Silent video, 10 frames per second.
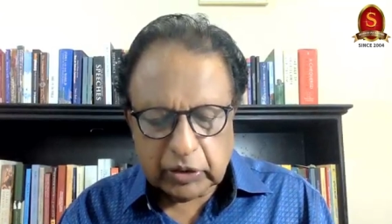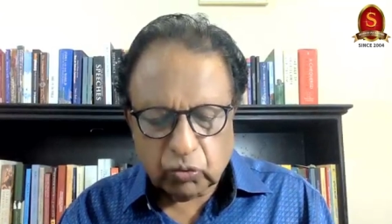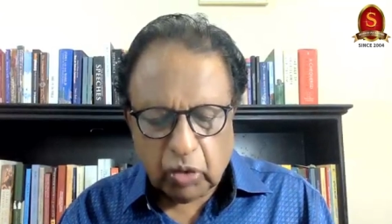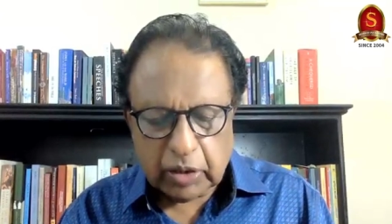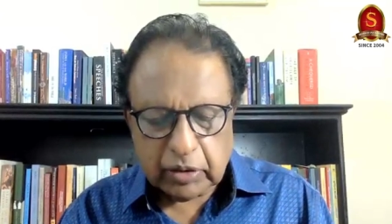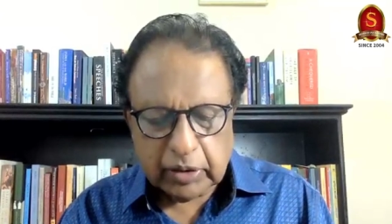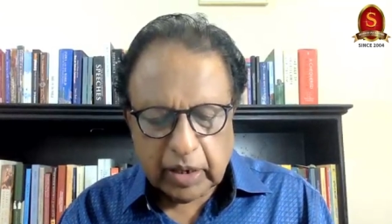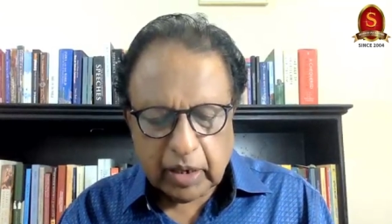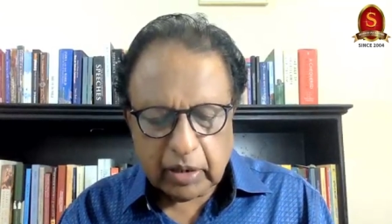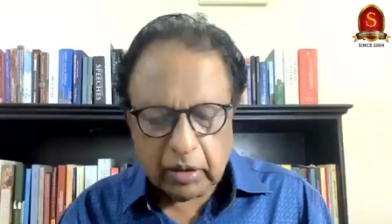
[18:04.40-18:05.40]
is what they
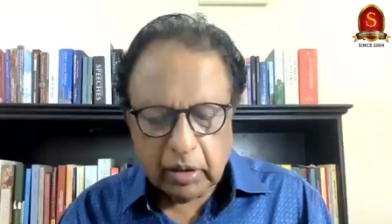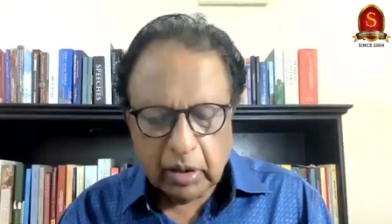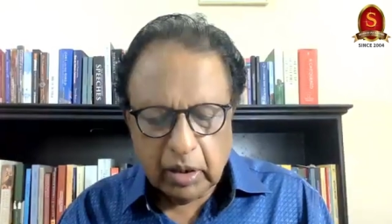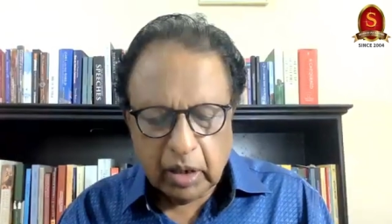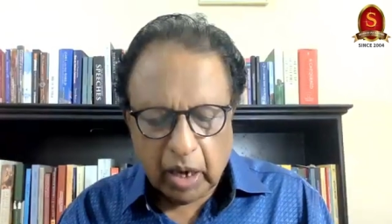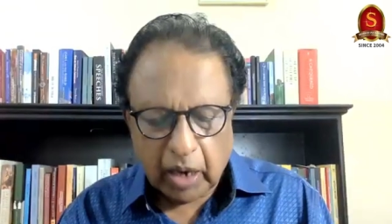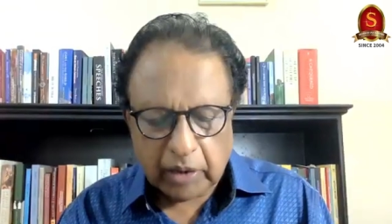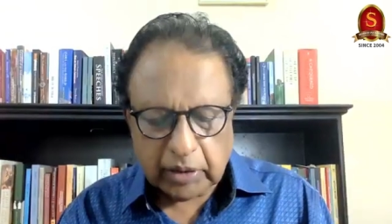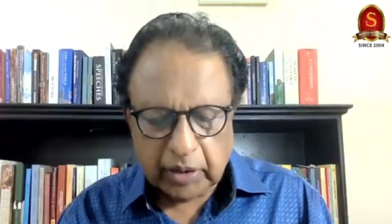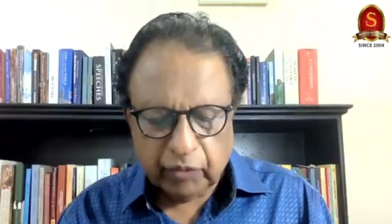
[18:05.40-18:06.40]
are
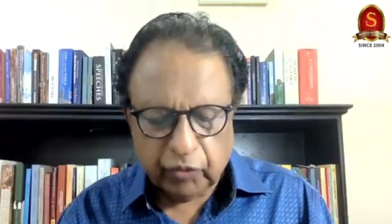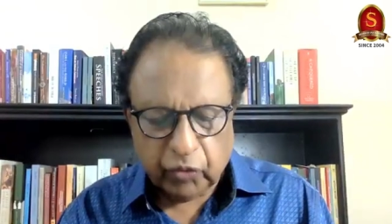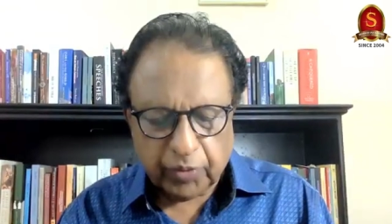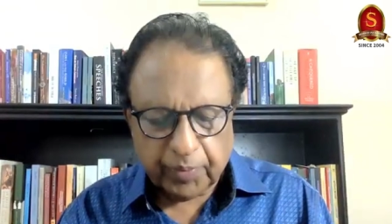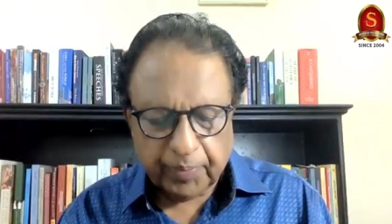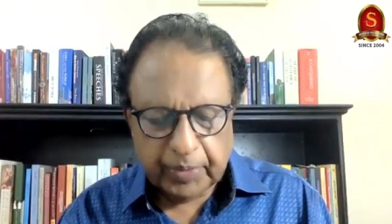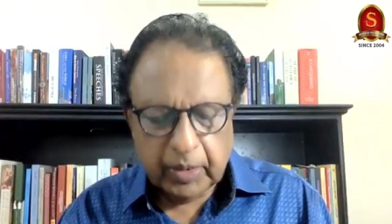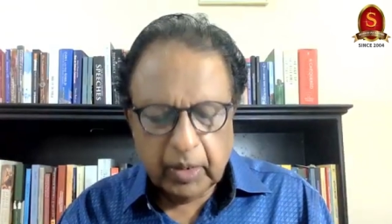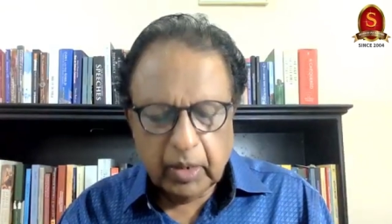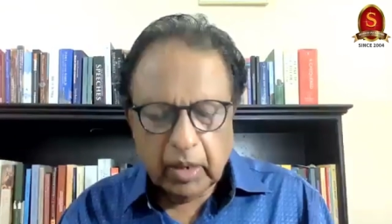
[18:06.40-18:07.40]
asking for.
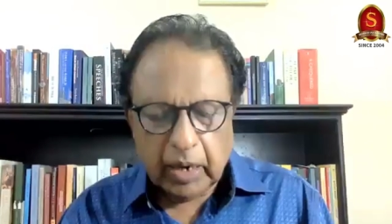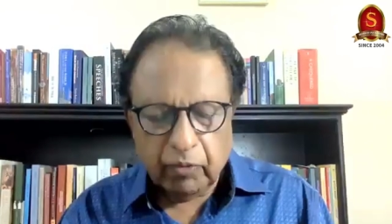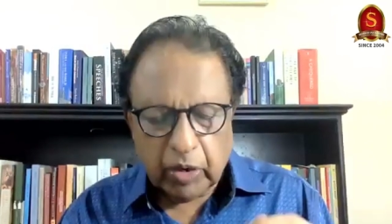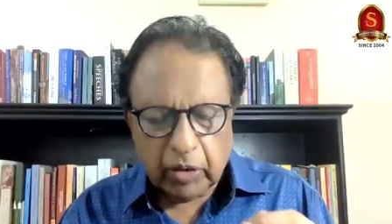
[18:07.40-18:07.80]
And